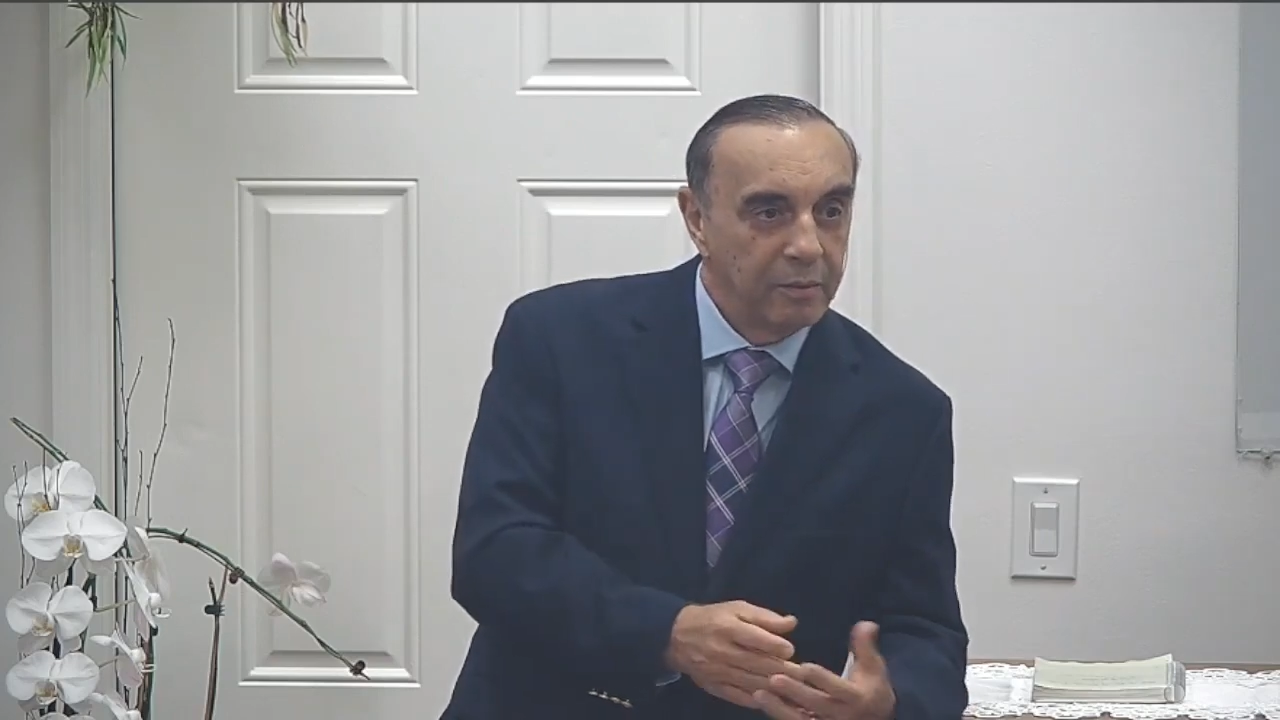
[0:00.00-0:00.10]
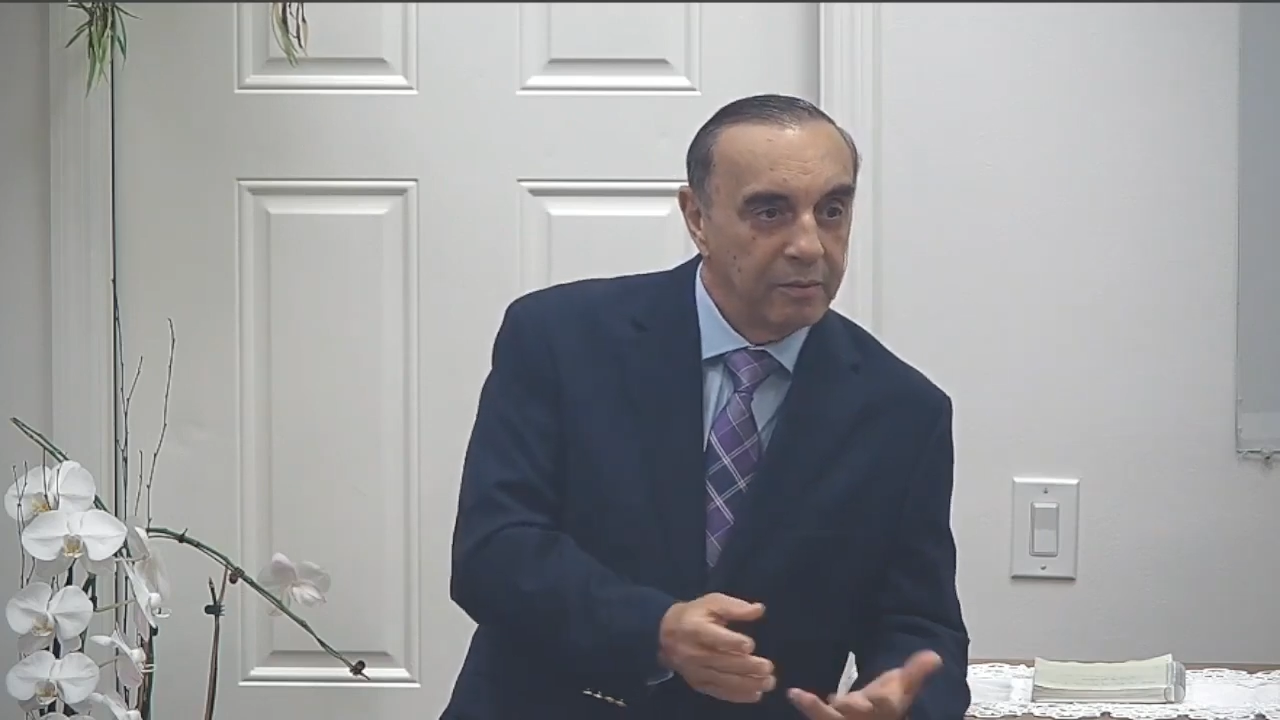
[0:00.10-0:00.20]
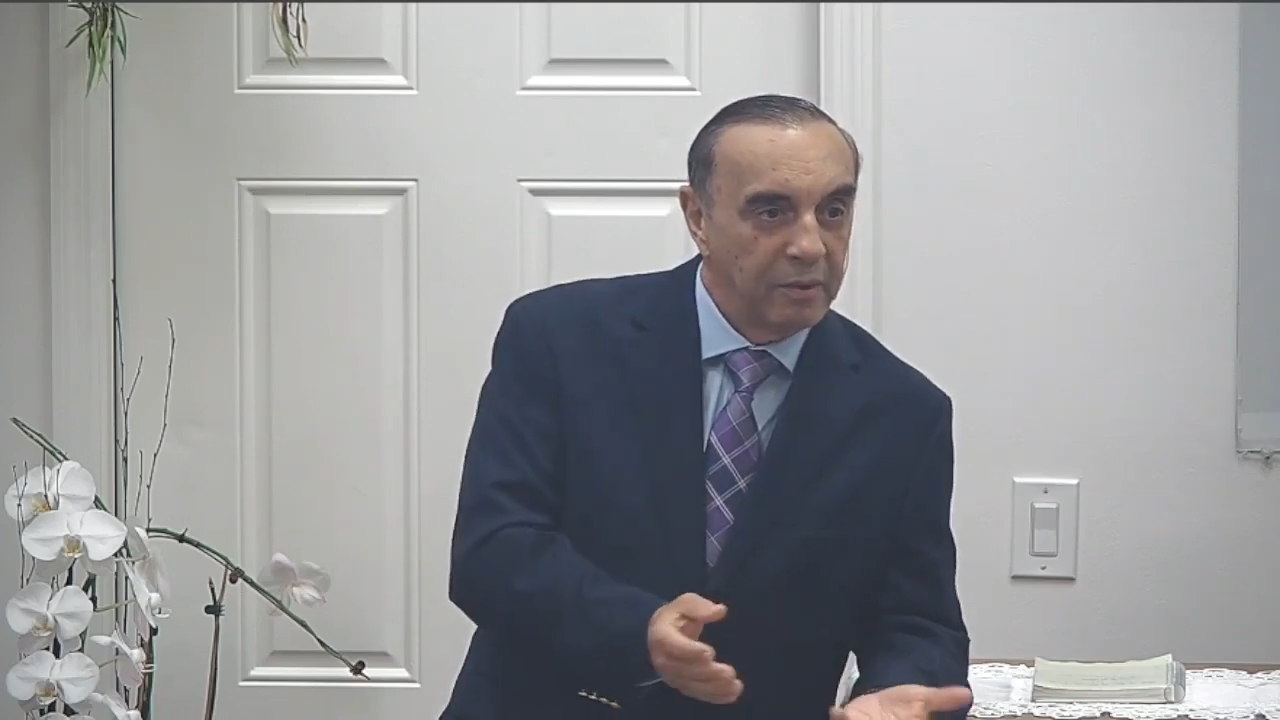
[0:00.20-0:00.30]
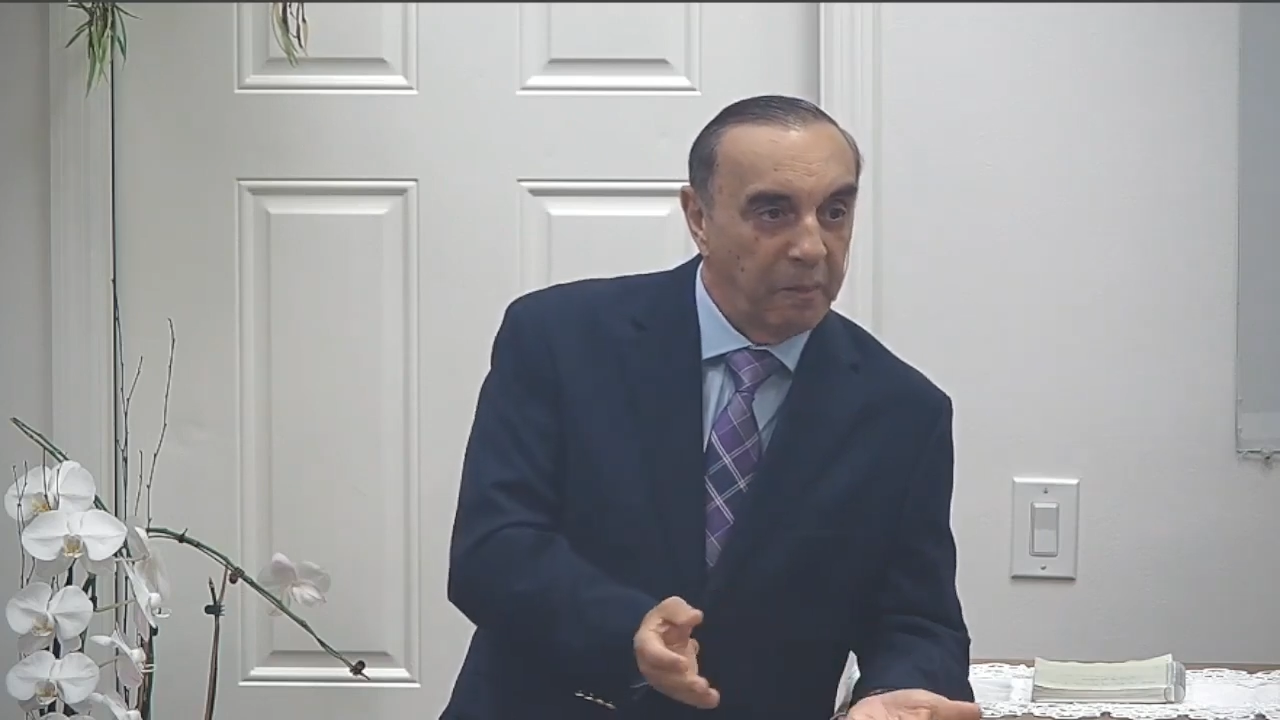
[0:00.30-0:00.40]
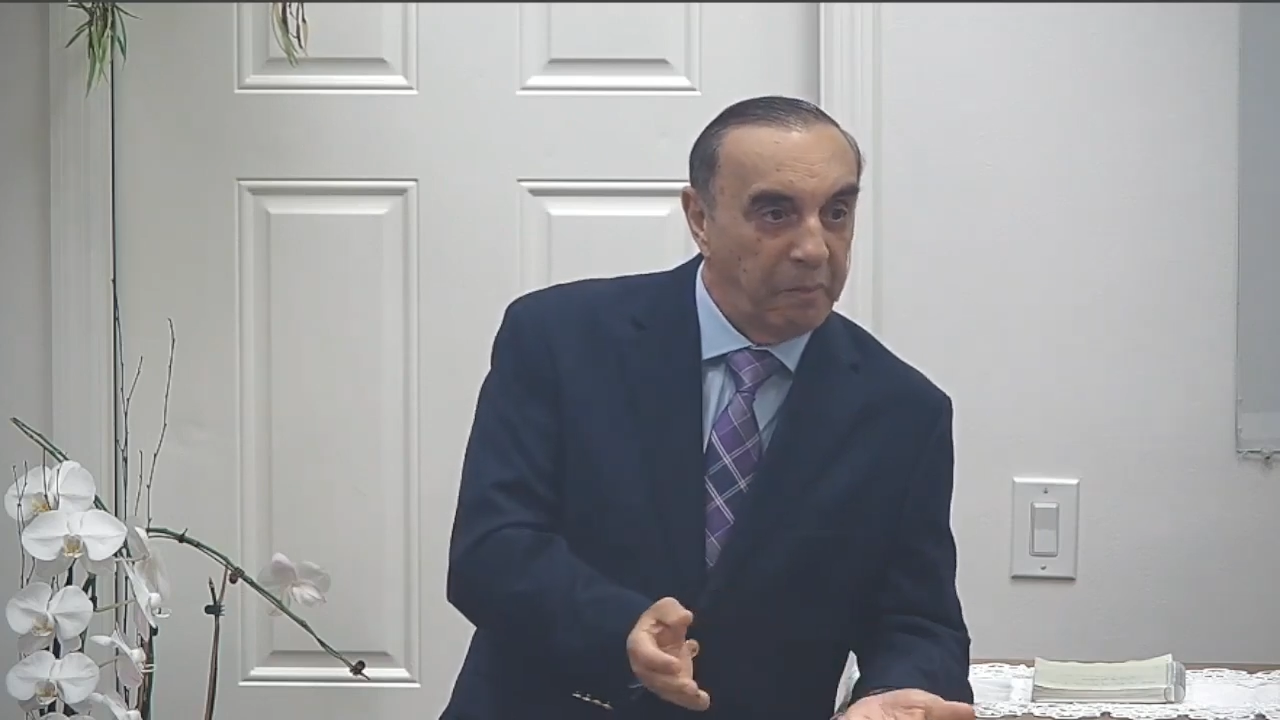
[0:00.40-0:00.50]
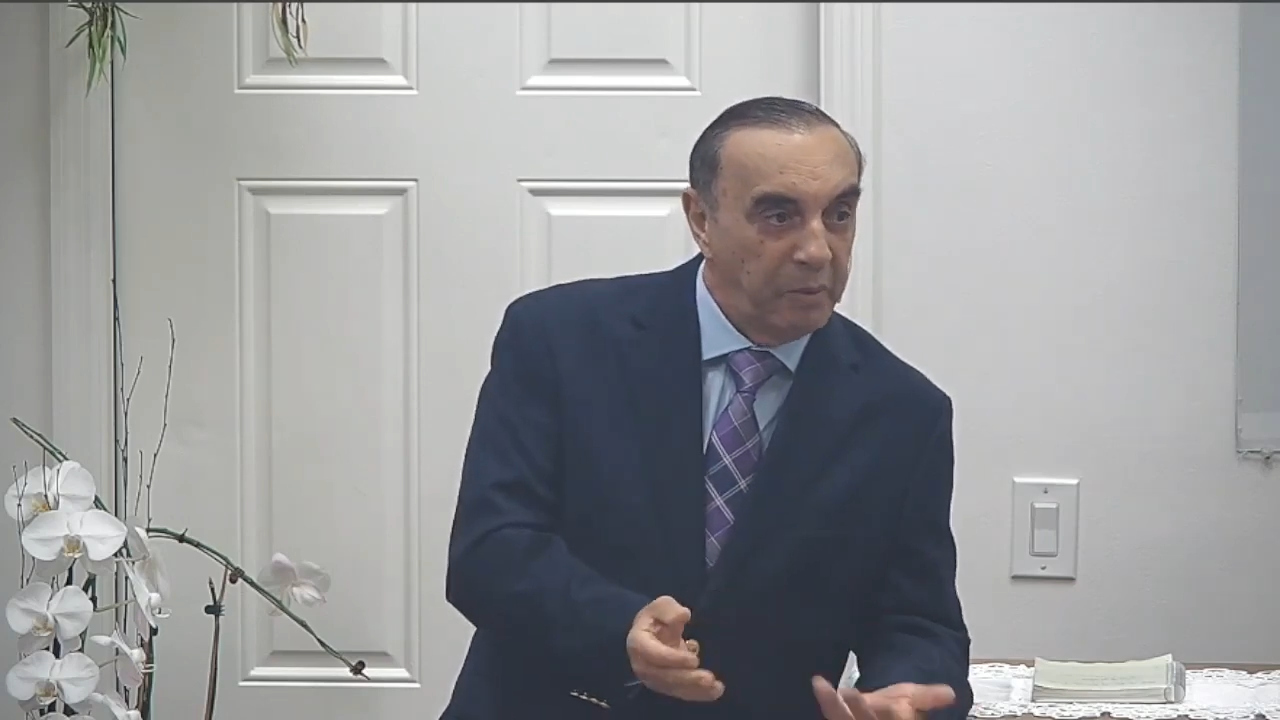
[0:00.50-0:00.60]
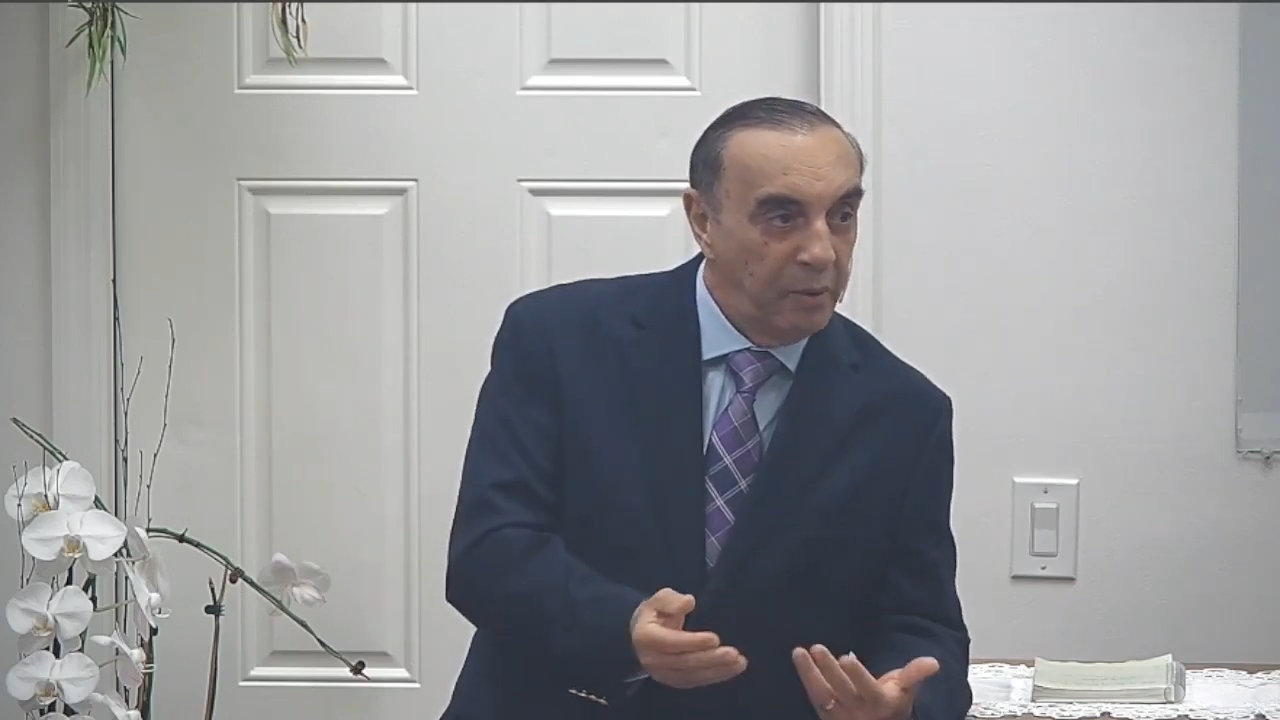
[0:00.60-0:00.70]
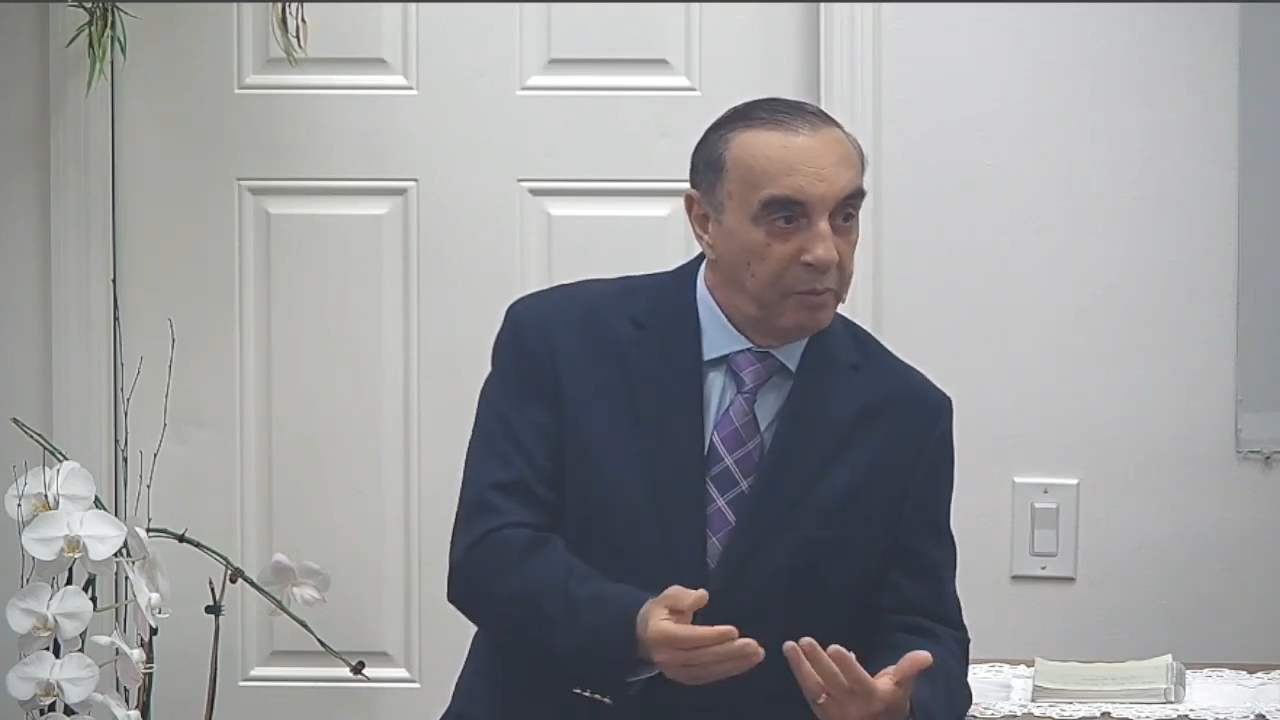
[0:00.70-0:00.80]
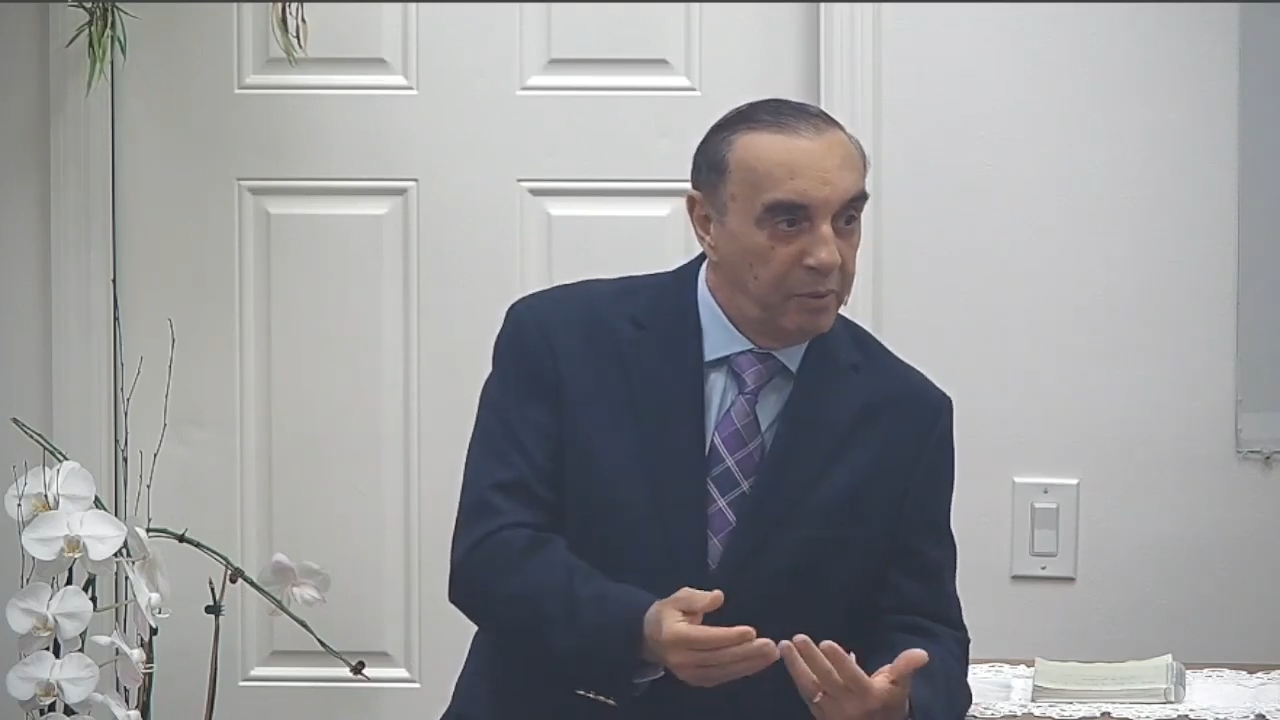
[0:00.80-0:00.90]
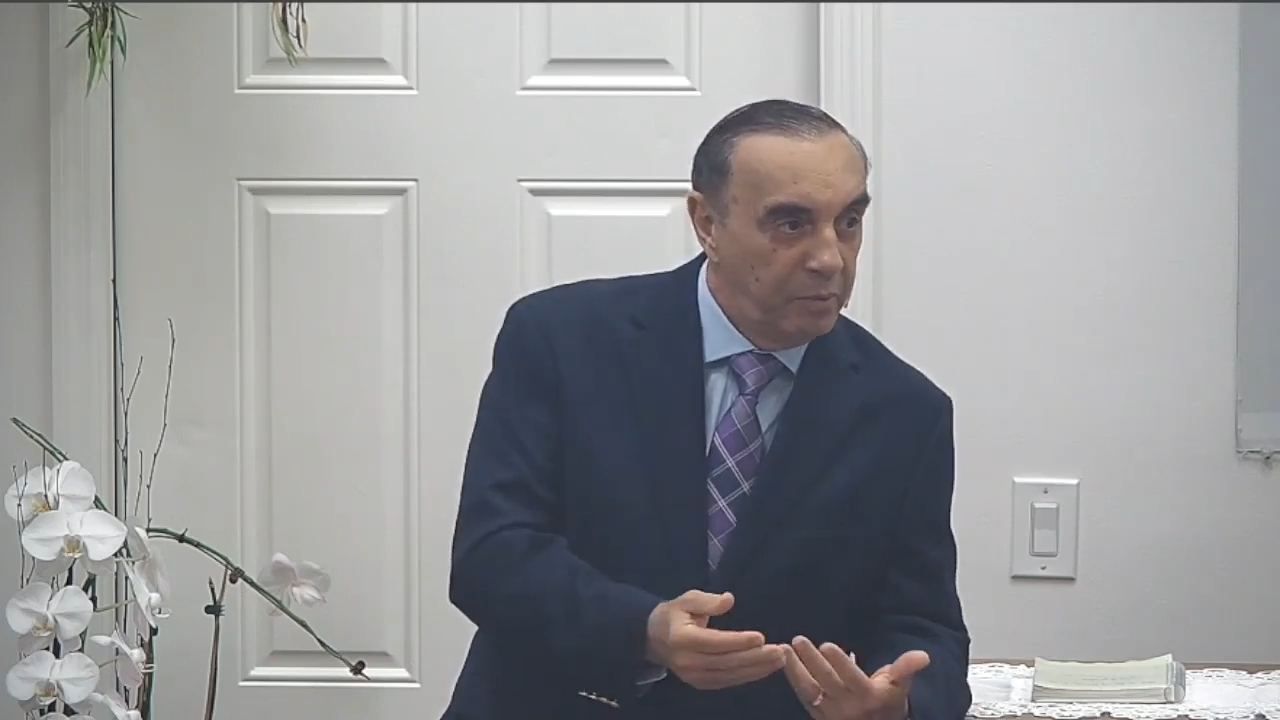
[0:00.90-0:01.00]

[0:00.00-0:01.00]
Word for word: And she said, yeah,